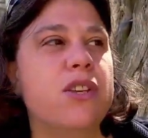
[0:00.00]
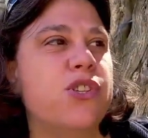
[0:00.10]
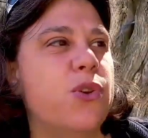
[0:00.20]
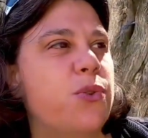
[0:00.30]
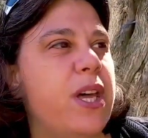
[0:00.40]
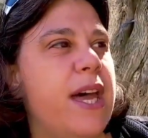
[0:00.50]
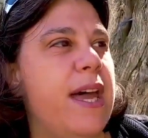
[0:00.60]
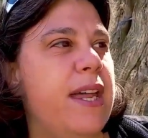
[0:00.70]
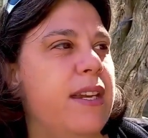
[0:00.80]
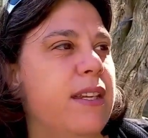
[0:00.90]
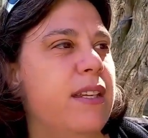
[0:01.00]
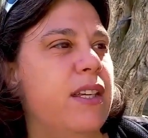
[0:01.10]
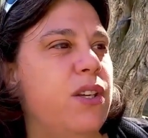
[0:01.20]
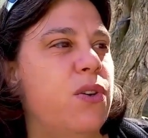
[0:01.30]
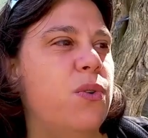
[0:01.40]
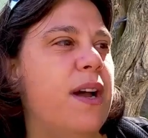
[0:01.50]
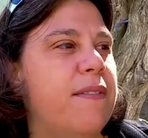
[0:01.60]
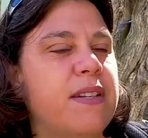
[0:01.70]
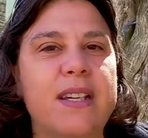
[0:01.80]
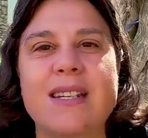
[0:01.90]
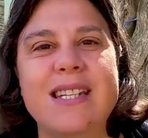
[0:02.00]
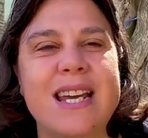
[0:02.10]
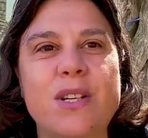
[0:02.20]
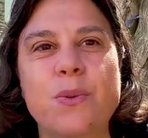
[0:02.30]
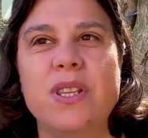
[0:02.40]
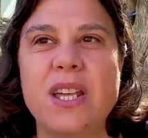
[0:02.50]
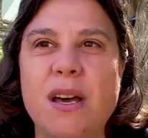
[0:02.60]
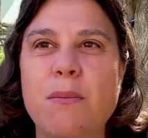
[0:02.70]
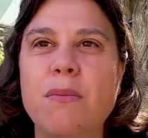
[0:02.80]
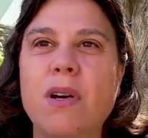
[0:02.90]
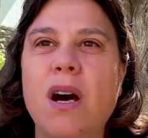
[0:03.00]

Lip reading: so that you don't have to contend with them,